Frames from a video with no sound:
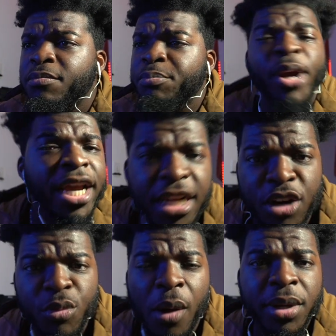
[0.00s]
There ain't
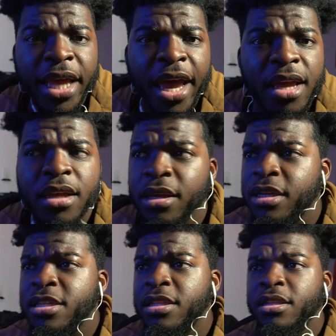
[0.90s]
nothing wrong with that.
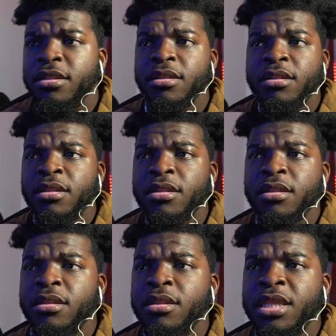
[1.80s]

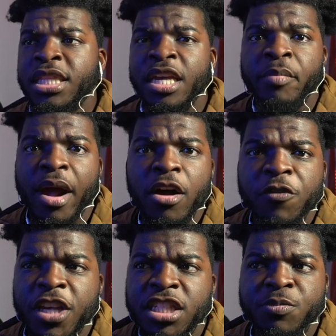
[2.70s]
The amount of
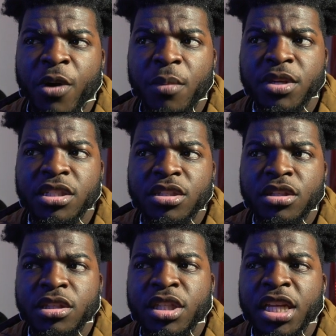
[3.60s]
kisses promised
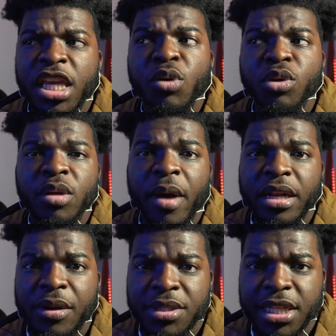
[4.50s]
didn't equal the amount
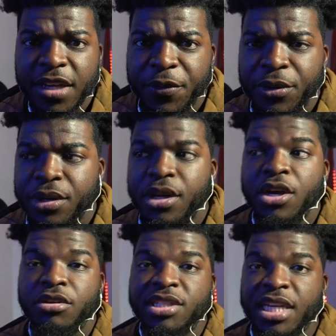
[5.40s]
that was delivered.
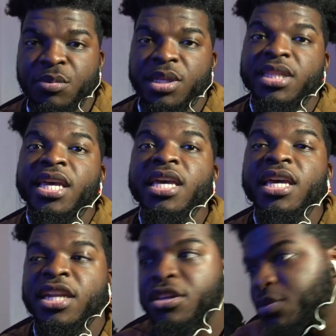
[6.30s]
You said one thing
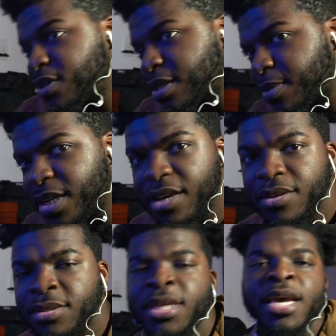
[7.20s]
and then you're doing something
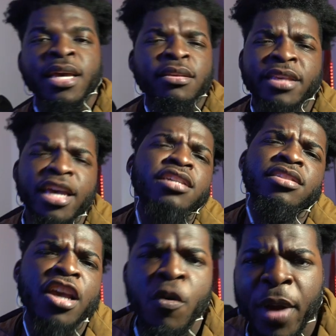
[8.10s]
else.
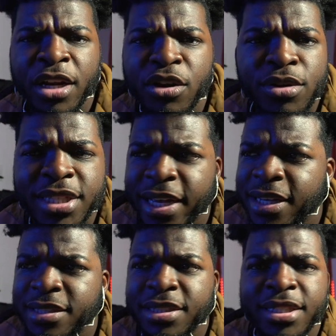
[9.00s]
Yes, everybody knows that
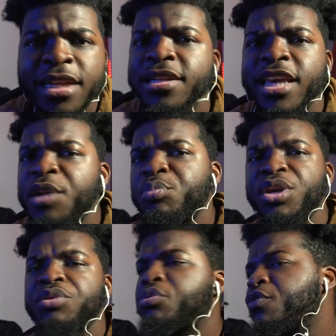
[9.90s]
consent can
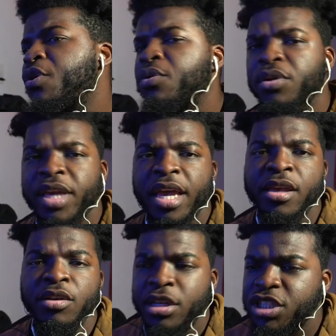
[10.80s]
be revoked, okay?
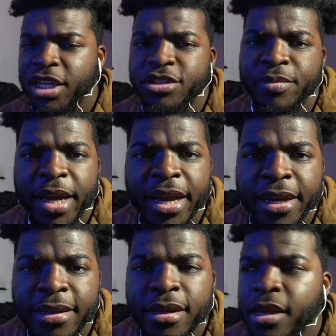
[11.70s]
You can change your mind.